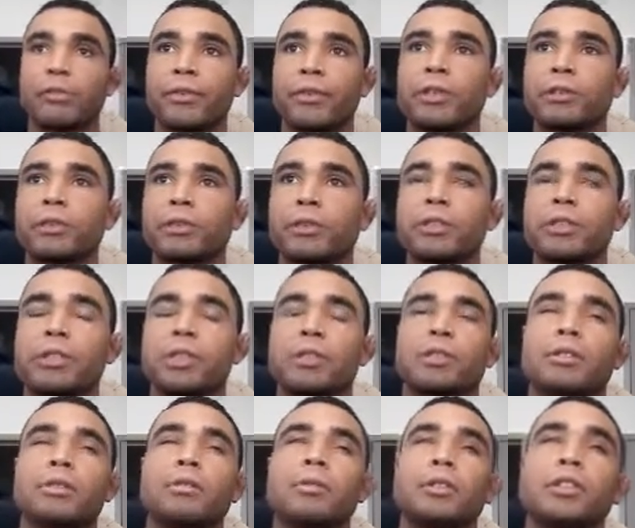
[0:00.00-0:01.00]
finish
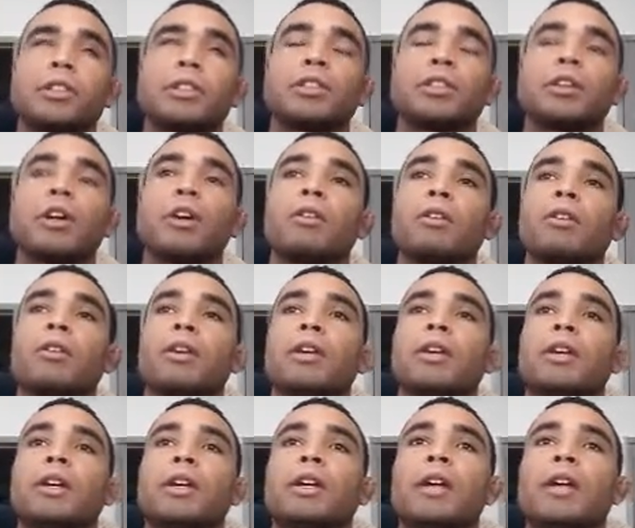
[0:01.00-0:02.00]
with the choke.
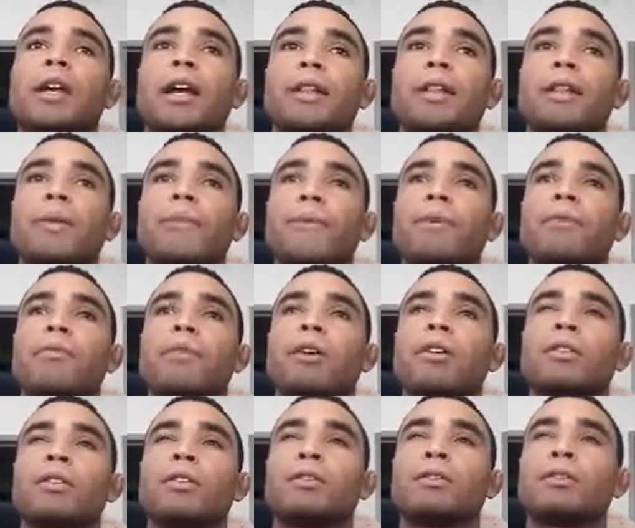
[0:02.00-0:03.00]
And then we
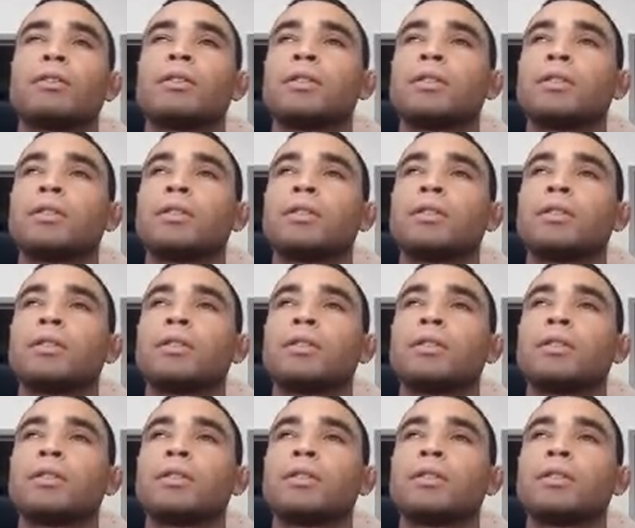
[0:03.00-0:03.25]
rolled.